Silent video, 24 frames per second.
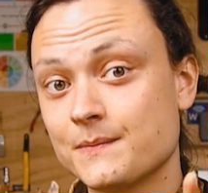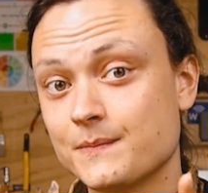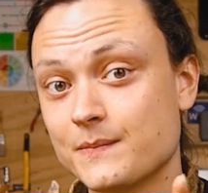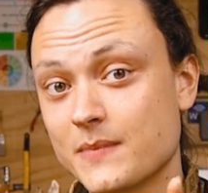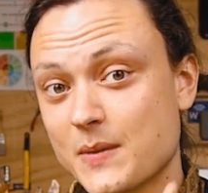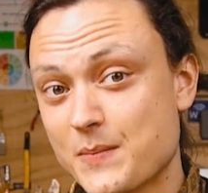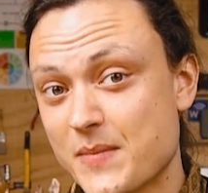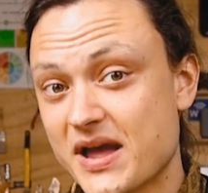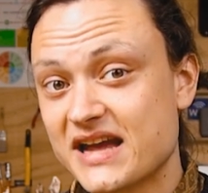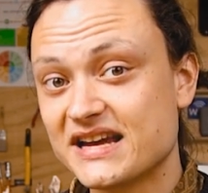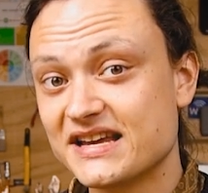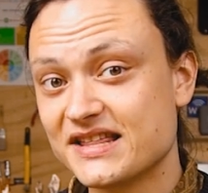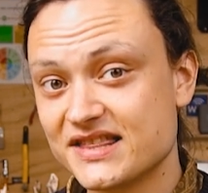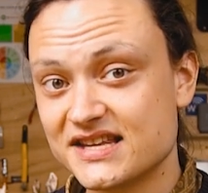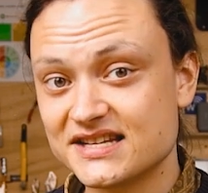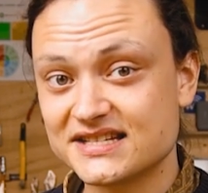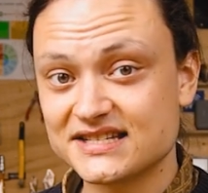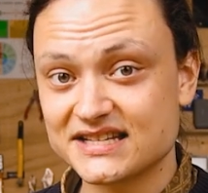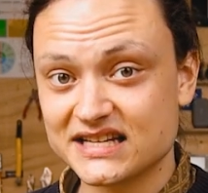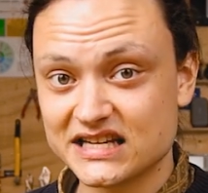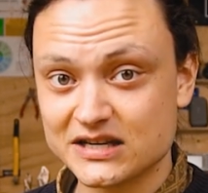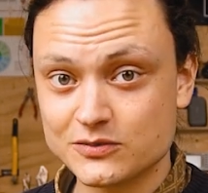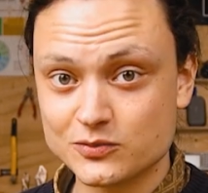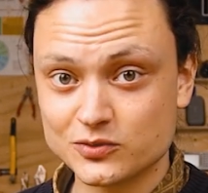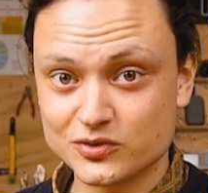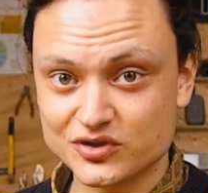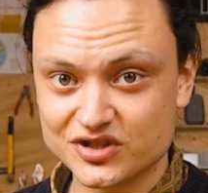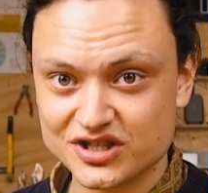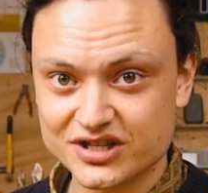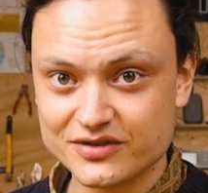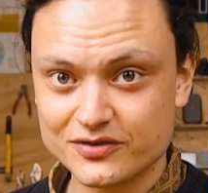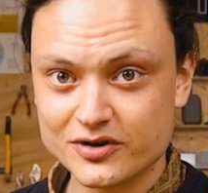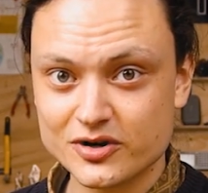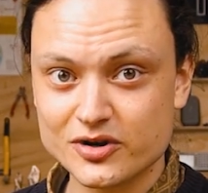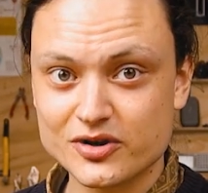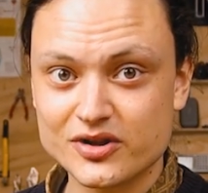By making this equal
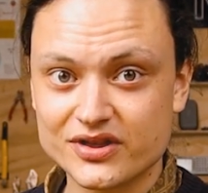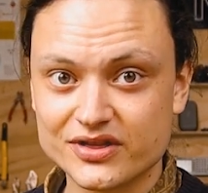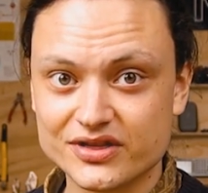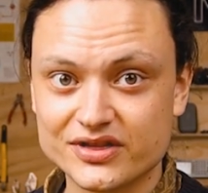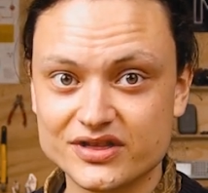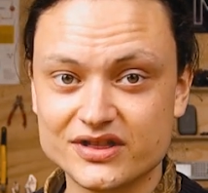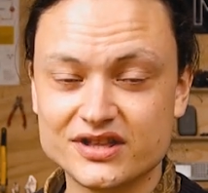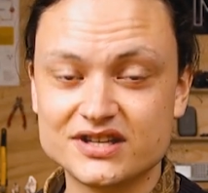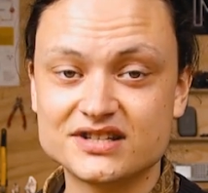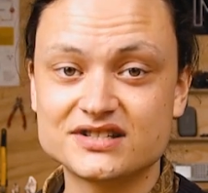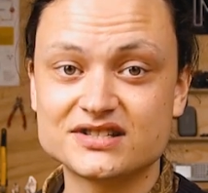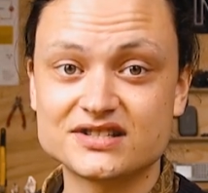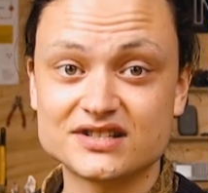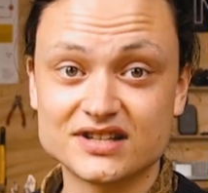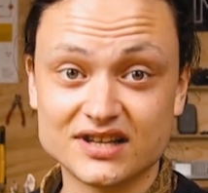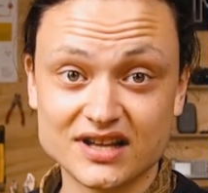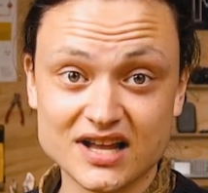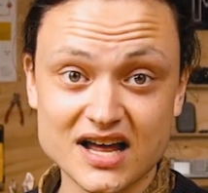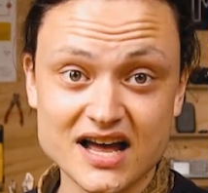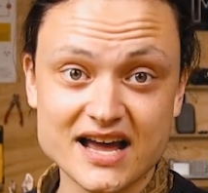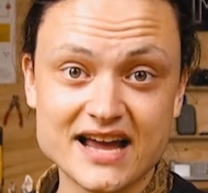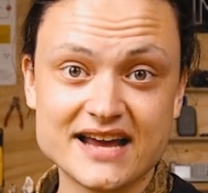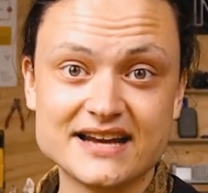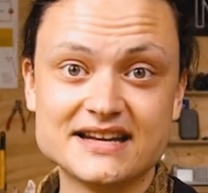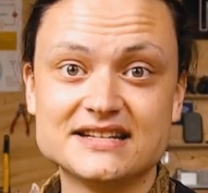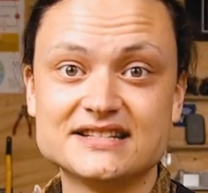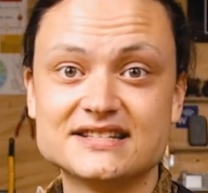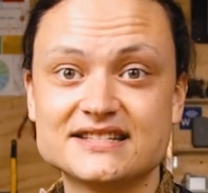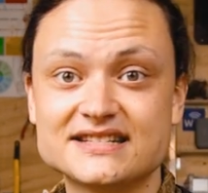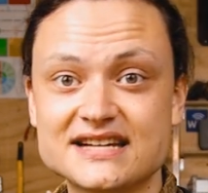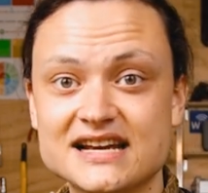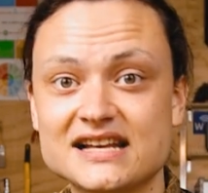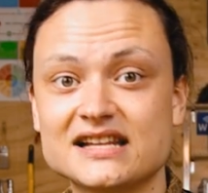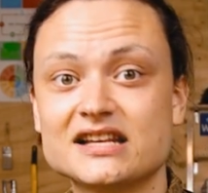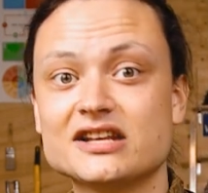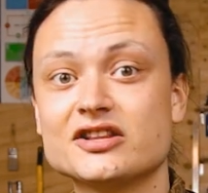0, this line is
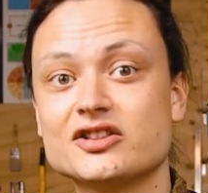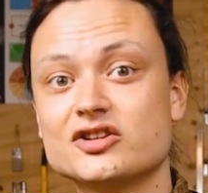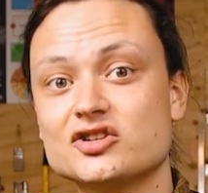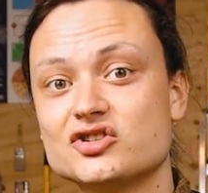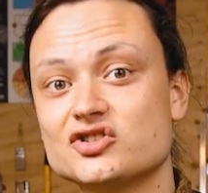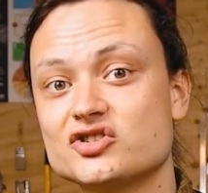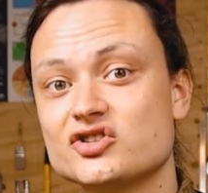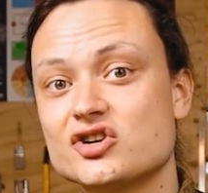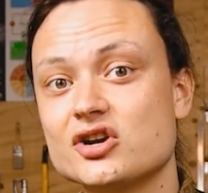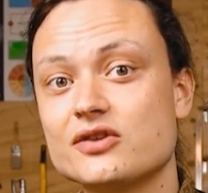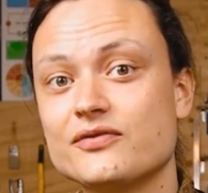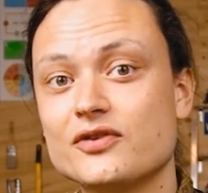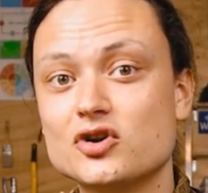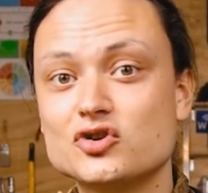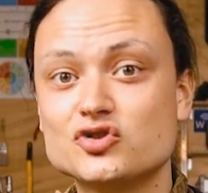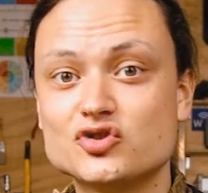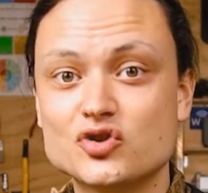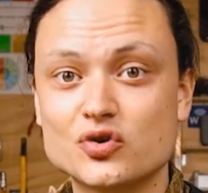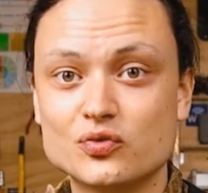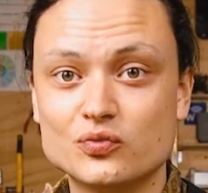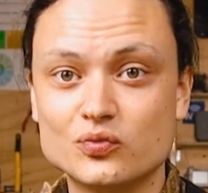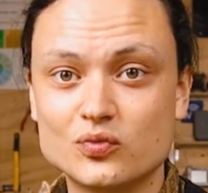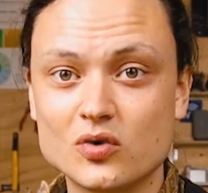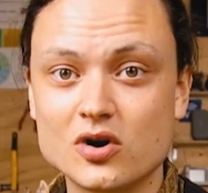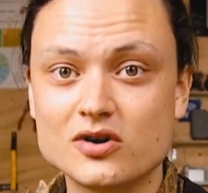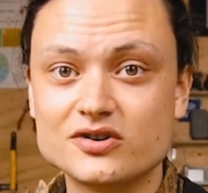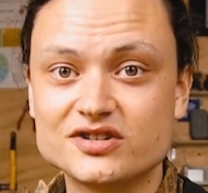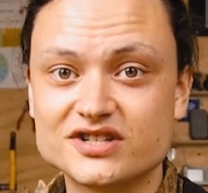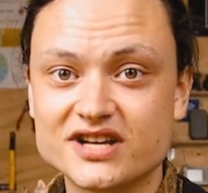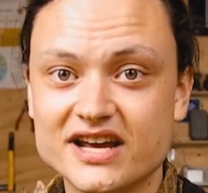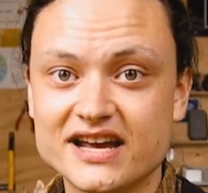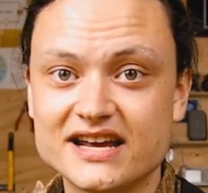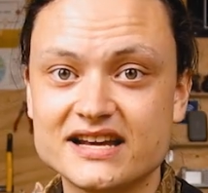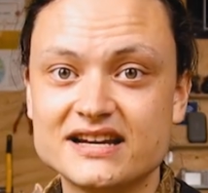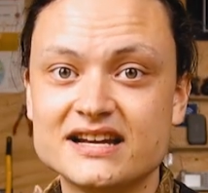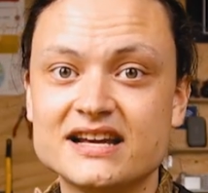telling the servo to
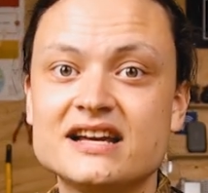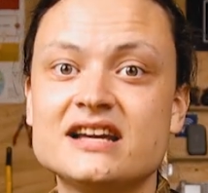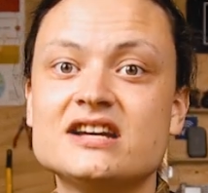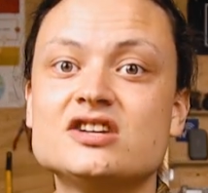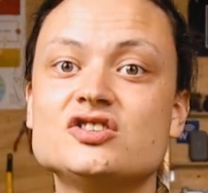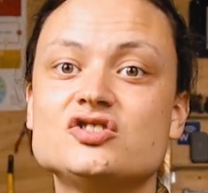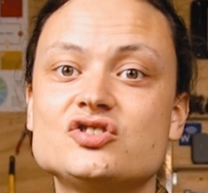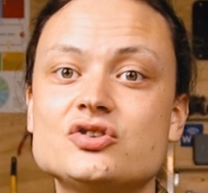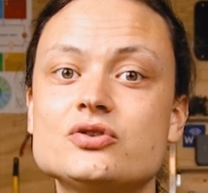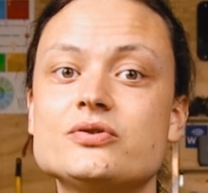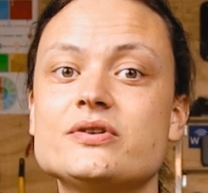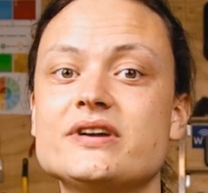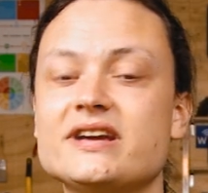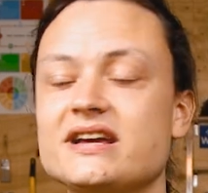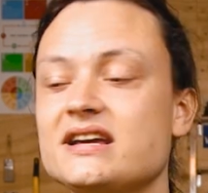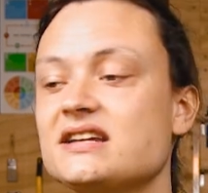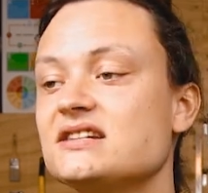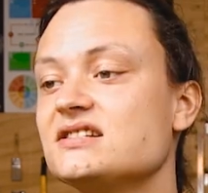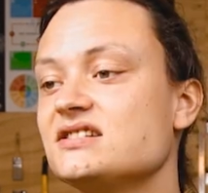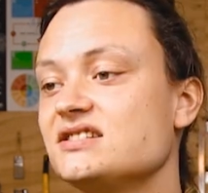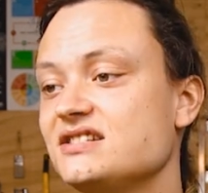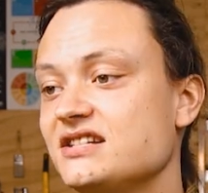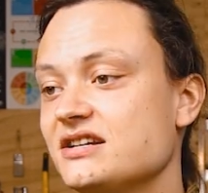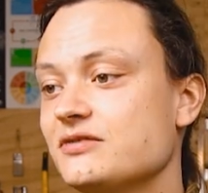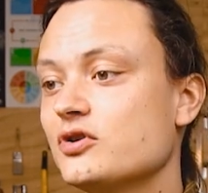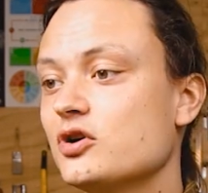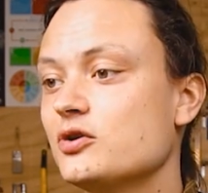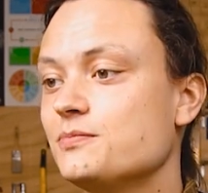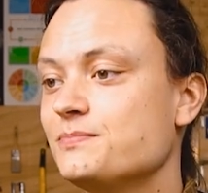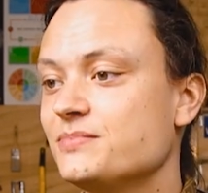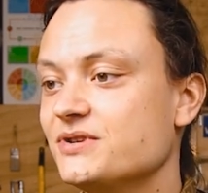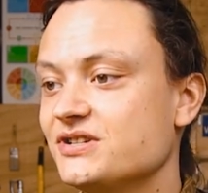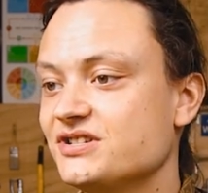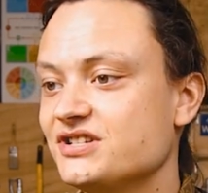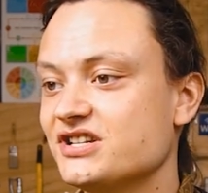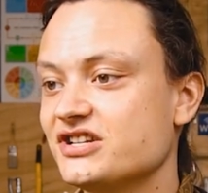rotate to its 0
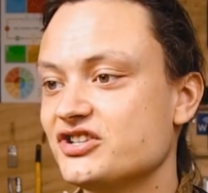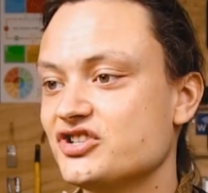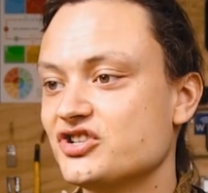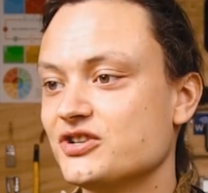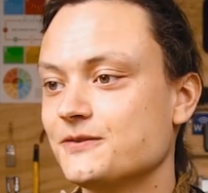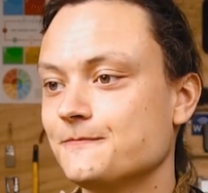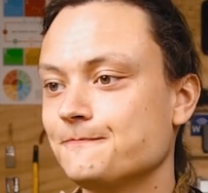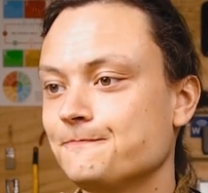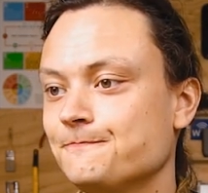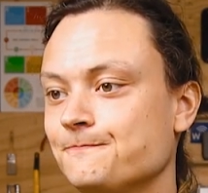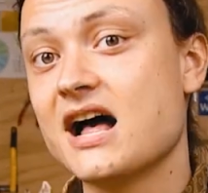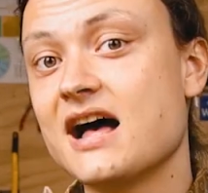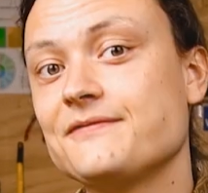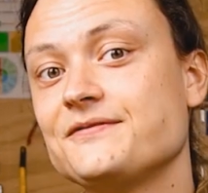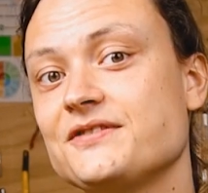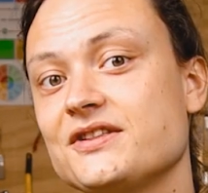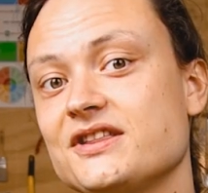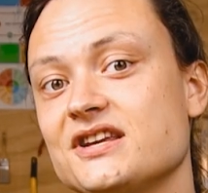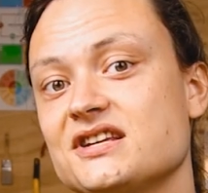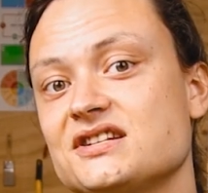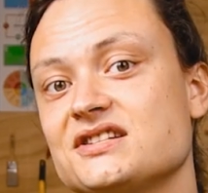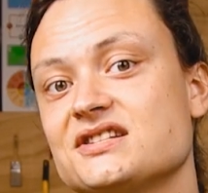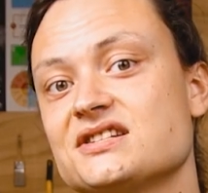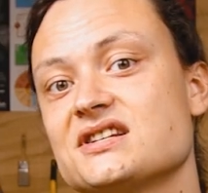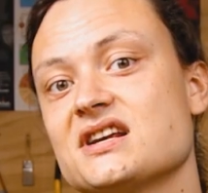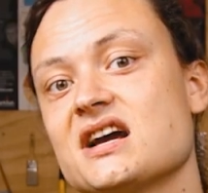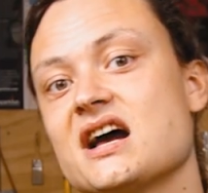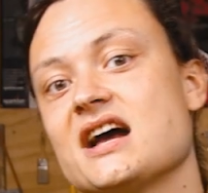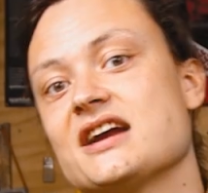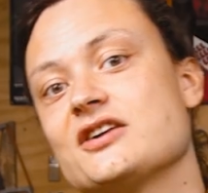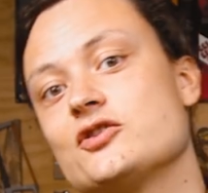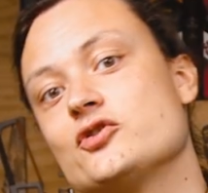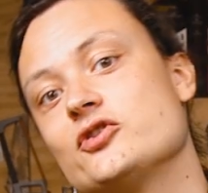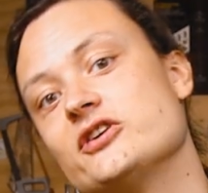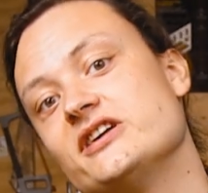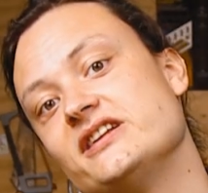position. After this, I
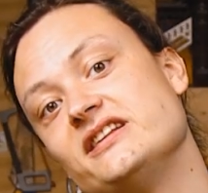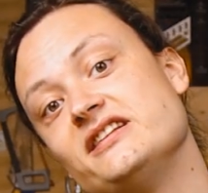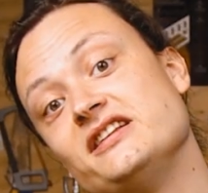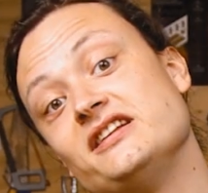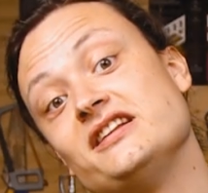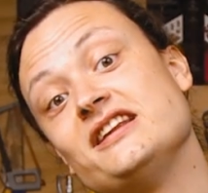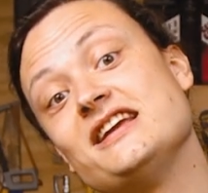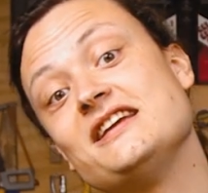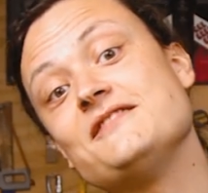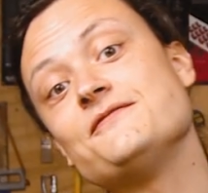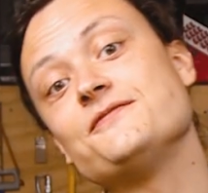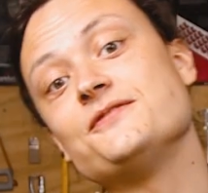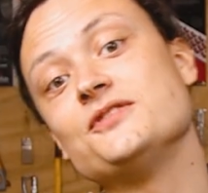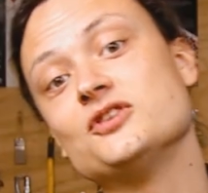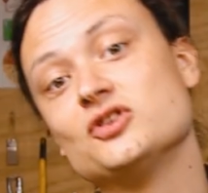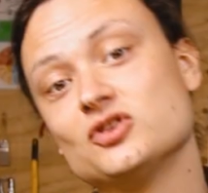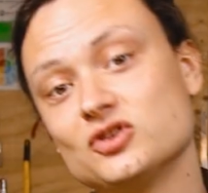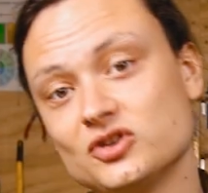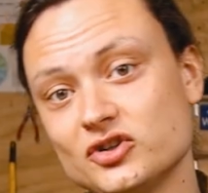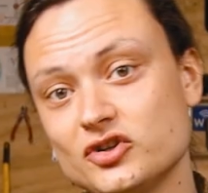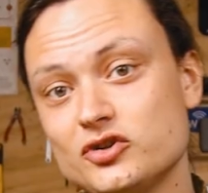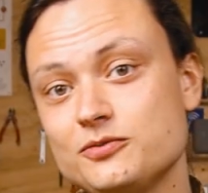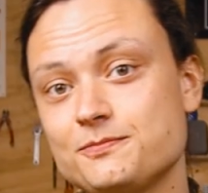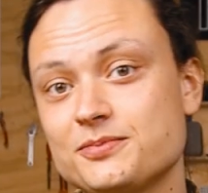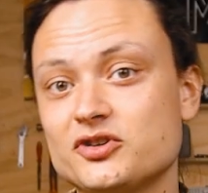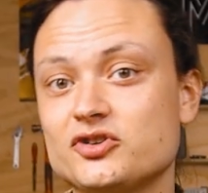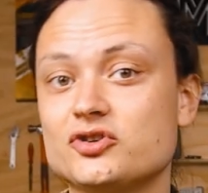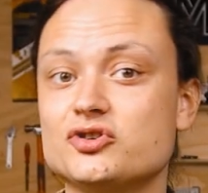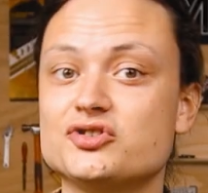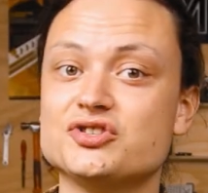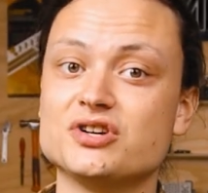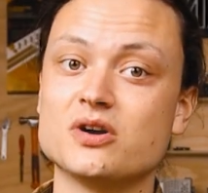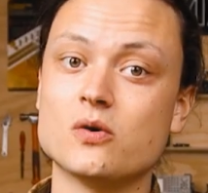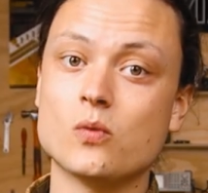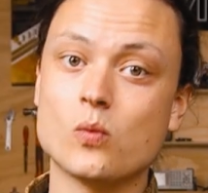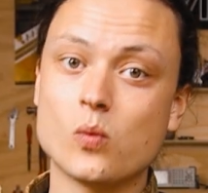created an infinite loop
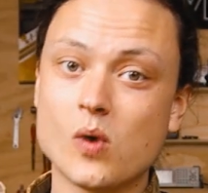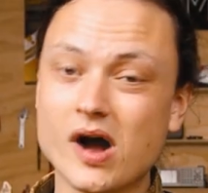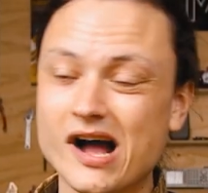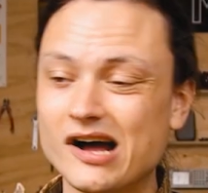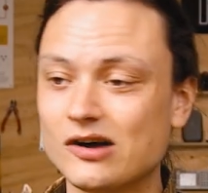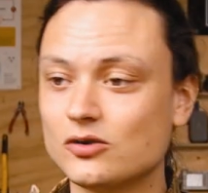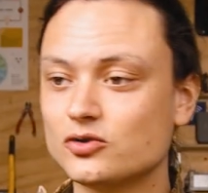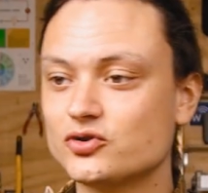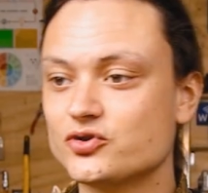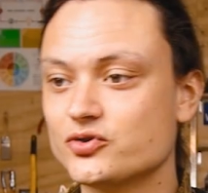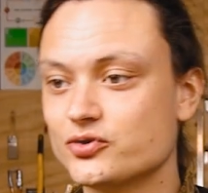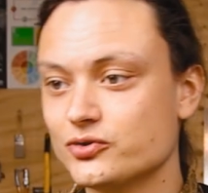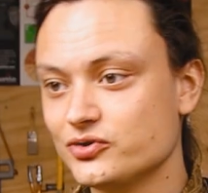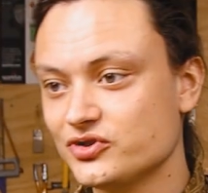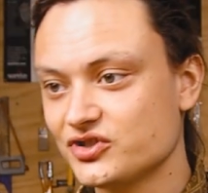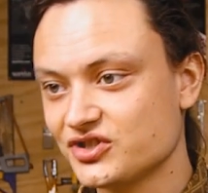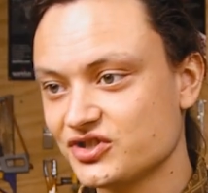using a while true